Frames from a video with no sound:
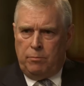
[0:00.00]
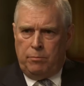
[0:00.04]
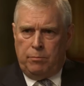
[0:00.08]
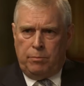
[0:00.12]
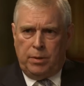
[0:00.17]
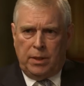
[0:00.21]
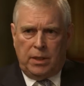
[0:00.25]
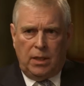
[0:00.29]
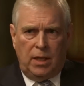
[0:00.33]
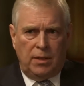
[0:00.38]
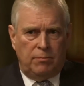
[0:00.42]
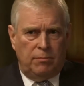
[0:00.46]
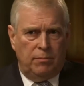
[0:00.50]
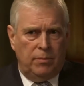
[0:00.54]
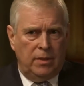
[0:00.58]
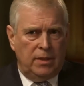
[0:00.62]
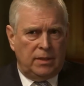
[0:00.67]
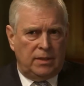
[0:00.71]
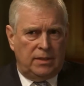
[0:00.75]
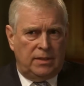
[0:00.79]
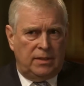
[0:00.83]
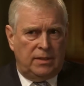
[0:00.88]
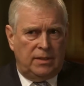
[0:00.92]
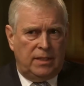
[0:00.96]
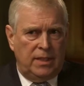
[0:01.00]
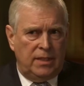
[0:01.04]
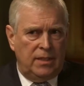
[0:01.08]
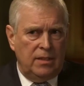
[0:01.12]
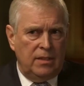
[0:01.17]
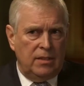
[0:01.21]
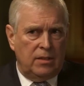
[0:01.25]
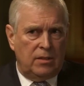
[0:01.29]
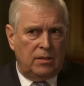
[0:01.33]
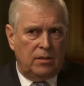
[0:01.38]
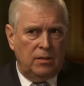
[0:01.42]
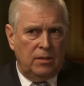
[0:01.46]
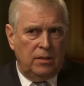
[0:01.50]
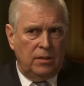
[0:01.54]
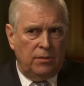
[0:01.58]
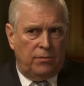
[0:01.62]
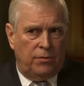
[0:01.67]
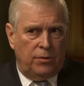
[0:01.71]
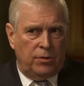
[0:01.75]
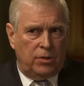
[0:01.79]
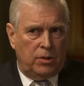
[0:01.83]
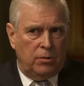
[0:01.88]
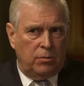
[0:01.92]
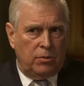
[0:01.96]
but I didn't,
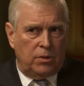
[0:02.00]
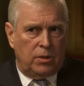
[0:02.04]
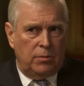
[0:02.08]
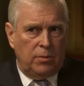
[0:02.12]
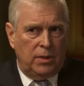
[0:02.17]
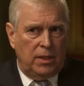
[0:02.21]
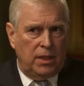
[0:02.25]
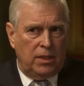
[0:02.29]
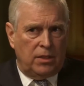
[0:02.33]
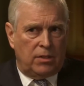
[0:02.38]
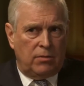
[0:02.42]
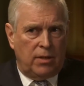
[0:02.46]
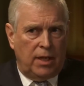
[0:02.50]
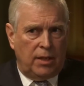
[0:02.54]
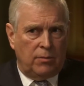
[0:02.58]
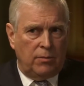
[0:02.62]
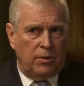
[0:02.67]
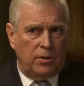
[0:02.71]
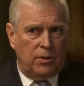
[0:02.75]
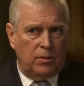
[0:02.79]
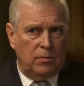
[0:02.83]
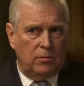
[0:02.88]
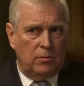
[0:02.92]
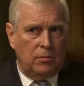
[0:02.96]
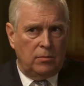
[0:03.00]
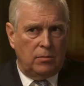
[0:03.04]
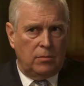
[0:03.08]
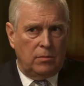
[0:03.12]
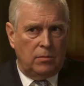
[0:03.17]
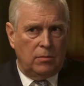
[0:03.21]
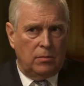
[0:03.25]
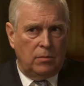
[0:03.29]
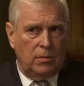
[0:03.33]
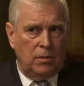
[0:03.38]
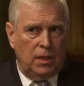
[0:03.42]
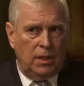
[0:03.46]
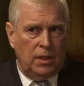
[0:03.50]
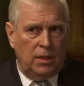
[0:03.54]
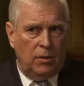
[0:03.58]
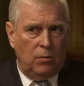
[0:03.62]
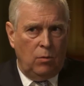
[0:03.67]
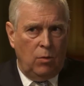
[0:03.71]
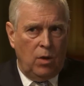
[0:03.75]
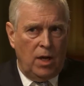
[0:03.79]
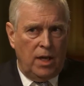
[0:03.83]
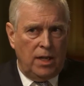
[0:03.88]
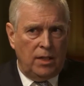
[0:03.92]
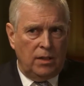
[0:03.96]
if you see what I mean, interact with them in a
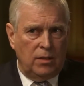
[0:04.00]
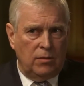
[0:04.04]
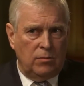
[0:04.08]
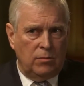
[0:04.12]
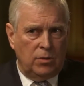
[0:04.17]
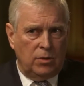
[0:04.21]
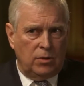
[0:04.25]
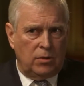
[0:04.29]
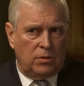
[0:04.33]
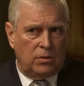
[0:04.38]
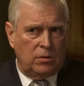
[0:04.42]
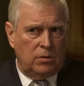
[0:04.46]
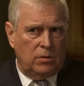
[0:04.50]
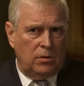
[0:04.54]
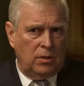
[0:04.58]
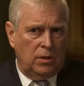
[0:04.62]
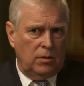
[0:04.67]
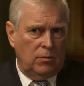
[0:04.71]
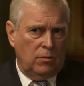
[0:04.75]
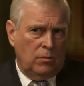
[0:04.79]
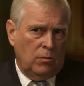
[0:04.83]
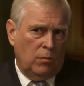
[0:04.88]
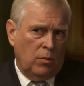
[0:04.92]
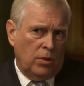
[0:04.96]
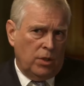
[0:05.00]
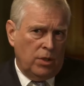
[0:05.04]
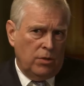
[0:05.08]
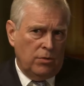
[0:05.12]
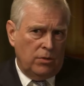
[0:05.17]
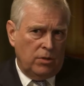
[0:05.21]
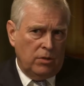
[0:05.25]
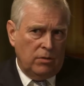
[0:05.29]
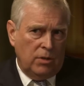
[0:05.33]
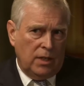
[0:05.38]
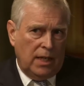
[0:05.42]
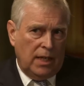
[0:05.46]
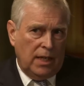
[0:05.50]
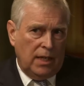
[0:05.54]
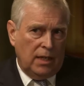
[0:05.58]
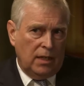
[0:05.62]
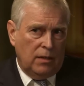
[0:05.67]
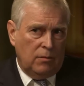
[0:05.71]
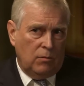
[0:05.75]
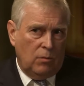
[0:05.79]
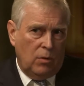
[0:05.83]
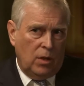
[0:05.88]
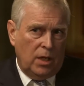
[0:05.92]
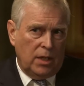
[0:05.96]
way that was, what are you doing
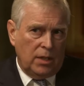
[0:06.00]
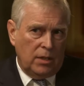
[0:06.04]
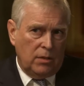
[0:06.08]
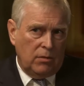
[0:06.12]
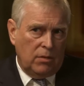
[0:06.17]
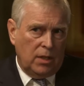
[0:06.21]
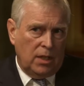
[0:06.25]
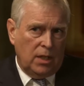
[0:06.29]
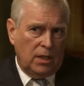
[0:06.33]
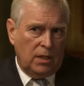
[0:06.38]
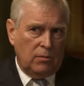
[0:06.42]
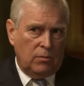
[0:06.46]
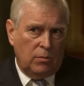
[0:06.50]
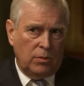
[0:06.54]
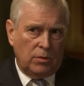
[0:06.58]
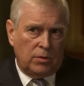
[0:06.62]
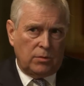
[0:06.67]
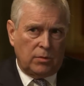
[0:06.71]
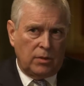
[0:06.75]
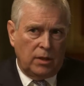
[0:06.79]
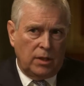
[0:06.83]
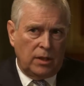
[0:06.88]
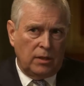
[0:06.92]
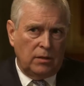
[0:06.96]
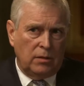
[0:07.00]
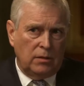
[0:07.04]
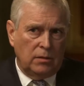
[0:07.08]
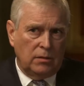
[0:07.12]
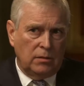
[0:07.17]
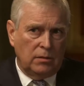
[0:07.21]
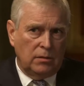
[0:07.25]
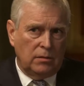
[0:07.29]
here? Why are you here? What's going on?